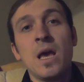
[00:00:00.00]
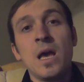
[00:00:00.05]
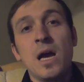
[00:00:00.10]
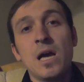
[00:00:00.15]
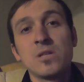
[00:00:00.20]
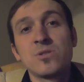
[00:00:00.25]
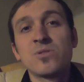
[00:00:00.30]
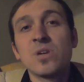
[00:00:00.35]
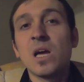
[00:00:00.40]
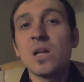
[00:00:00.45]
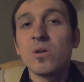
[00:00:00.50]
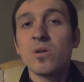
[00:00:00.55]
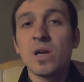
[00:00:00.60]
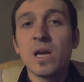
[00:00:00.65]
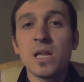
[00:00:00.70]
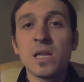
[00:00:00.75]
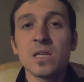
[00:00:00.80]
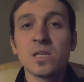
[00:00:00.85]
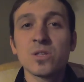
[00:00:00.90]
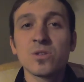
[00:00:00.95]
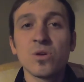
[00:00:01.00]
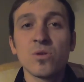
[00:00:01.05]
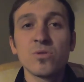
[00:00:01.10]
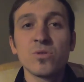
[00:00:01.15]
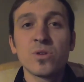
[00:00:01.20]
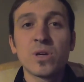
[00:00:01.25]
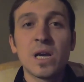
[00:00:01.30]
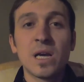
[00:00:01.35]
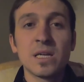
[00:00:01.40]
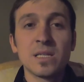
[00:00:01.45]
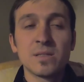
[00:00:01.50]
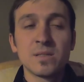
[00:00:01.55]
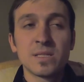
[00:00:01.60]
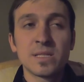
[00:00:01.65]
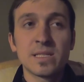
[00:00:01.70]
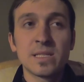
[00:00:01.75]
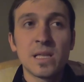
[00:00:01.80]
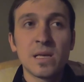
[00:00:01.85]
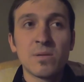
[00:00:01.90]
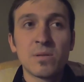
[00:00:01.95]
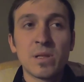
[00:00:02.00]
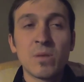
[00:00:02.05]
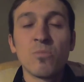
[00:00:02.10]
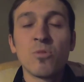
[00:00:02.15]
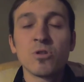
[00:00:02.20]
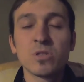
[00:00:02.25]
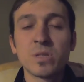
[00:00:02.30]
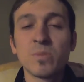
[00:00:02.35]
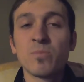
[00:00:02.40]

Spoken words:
I try to kind of show you guys the most